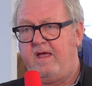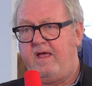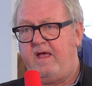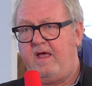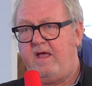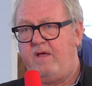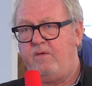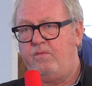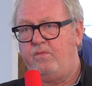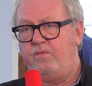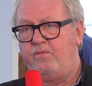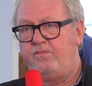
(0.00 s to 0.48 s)

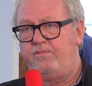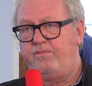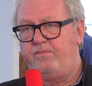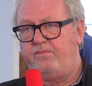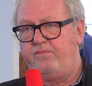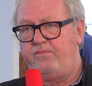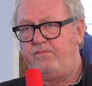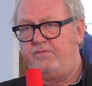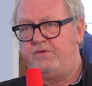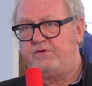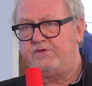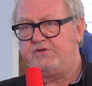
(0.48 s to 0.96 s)
And
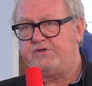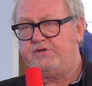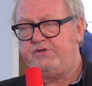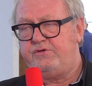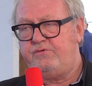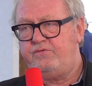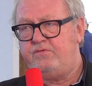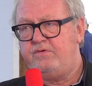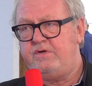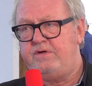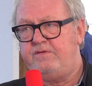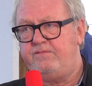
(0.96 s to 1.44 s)
the
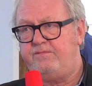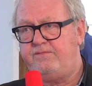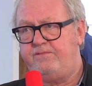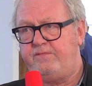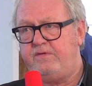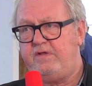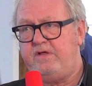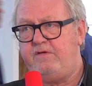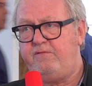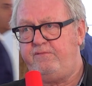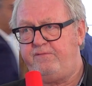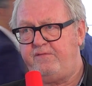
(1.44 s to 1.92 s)
two
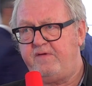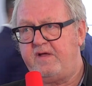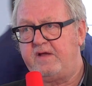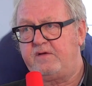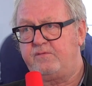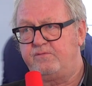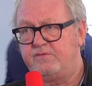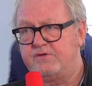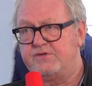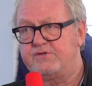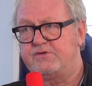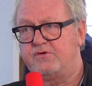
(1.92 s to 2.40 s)

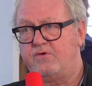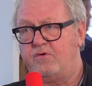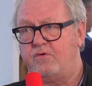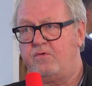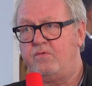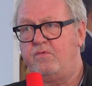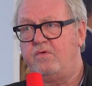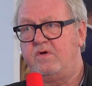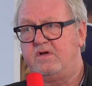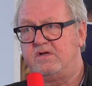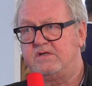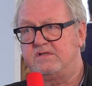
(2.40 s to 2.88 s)
effect we saw
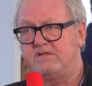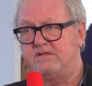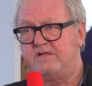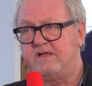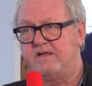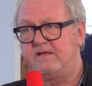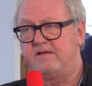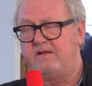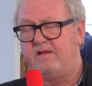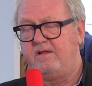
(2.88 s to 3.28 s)
was that